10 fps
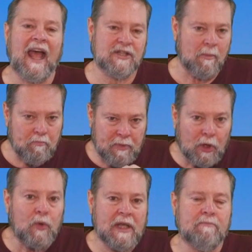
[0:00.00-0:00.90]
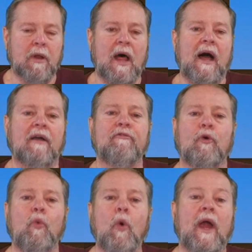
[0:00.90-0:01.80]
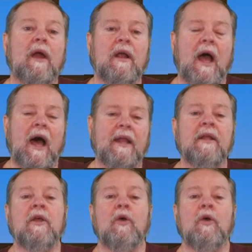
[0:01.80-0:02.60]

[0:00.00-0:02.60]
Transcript: as a building block for where God